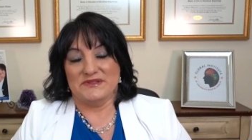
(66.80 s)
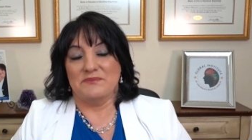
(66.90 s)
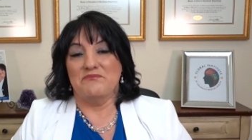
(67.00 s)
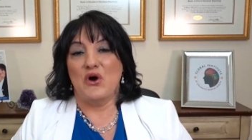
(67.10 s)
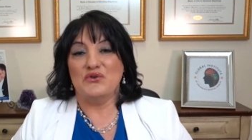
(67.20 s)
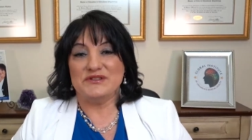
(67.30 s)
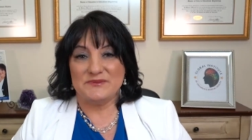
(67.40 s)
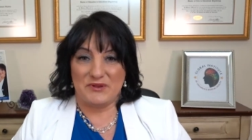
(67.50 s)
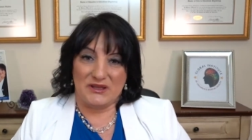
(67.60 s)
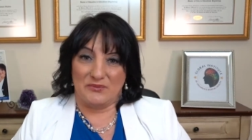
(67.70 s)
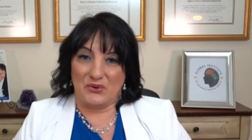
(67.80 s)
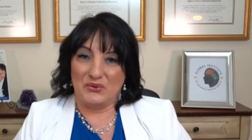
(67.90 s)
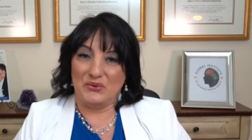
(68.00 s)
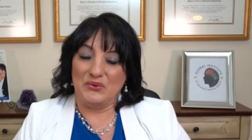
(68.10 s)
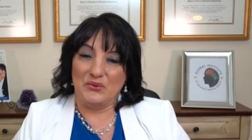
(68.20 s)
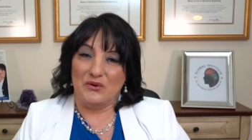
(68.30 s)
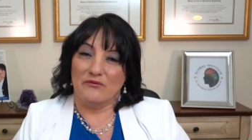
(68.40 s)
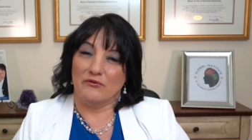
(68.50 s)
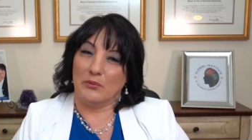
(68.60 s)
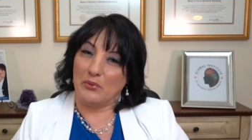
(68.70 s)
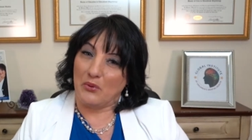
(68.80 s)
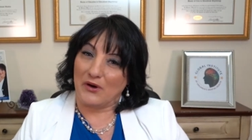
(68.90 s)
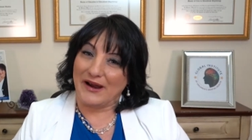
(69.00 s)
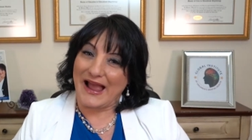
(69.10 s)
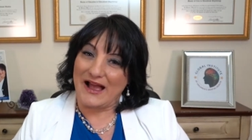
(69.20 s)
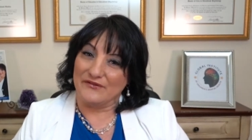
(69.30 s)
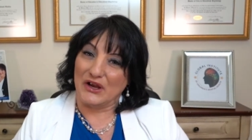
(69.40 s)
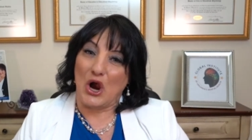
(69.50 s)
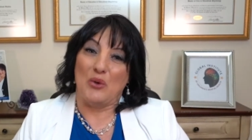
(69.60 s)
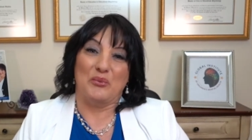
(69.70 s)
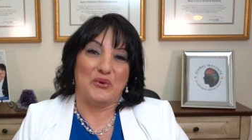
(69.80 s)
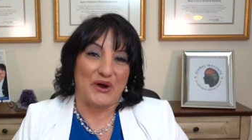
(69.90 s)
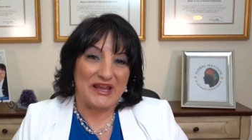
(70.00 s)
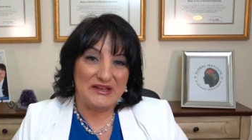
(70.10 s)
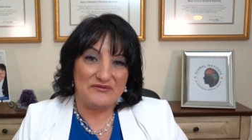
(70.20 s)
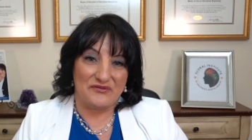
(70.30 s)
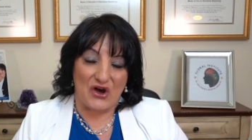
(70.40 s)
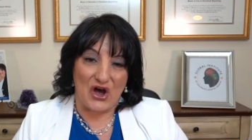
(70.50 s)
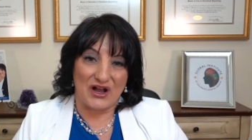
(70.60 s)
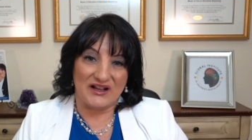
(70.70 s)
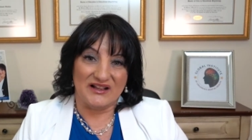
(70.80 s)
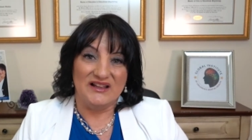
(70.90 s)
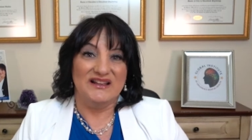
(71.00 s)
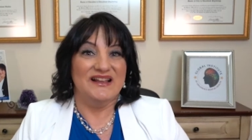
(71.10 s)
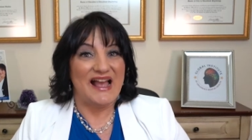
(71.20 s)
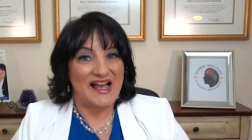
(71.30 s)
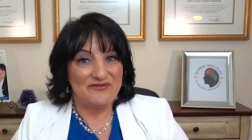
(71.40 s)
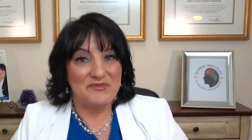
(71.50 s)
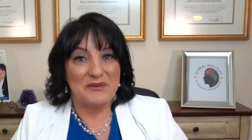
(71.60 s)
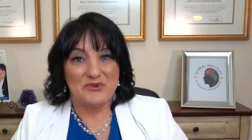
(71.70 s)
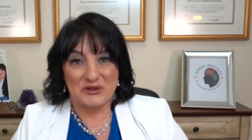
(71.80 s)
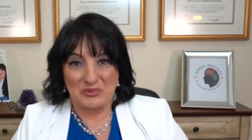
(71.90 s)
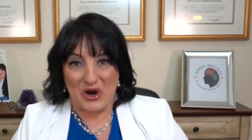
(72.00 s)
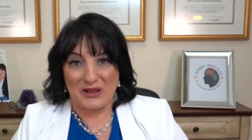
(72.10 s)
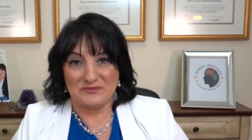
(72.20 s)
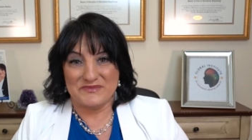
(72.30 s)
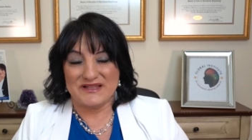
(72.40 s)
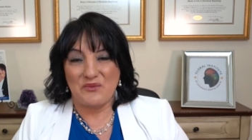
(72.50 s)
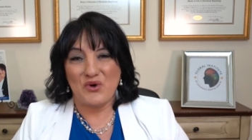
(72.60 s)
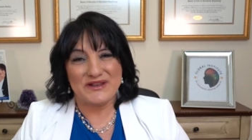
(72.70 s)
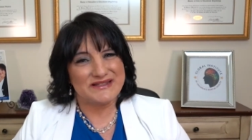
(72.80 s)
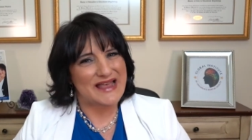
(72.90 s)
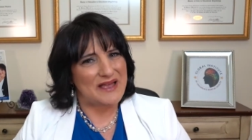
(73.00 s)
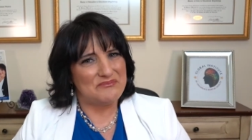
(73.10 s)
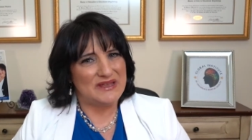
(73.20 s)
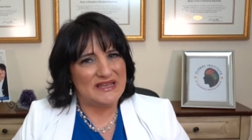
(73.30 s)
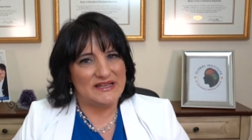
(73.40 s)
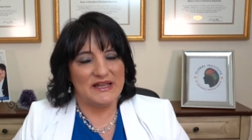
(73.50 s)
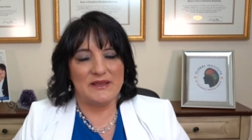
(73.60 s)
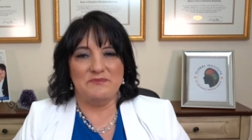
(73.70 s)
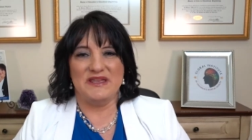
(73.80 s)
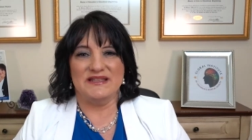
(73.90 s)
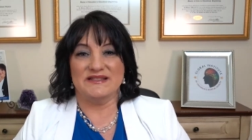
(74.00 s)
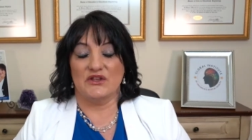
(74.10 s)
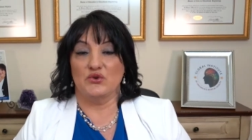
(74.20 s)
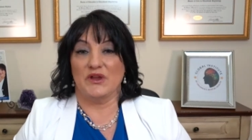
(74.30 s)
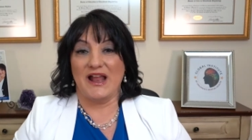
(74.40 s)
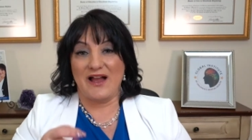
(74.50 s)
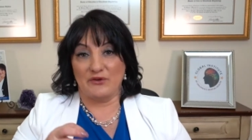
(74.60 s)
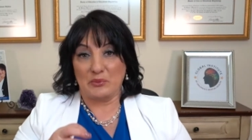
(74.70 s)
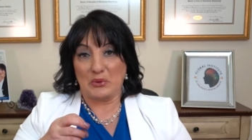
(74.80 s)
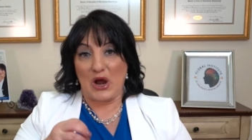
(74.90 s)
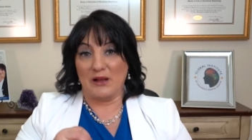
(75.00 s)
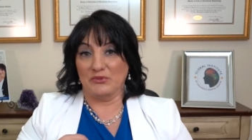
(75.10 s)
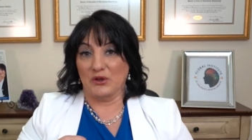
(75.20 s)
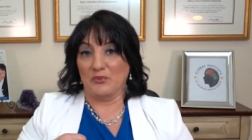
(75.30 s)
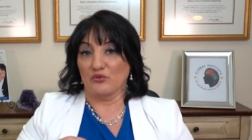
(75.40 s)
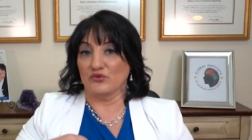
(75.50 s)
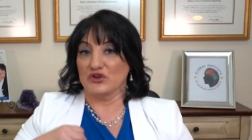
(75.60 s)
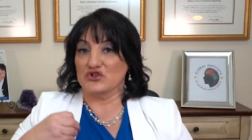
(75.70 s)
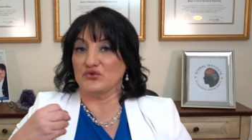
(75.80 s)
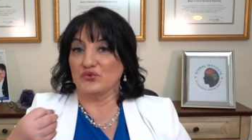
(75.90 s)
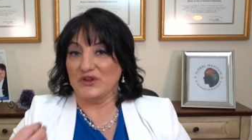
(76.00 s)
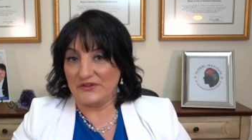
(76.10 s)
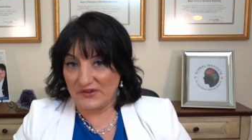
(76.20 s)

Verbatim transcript: Most people who report having brain fog have memory problems. And what does that mean? It means that you can have a problem retrieving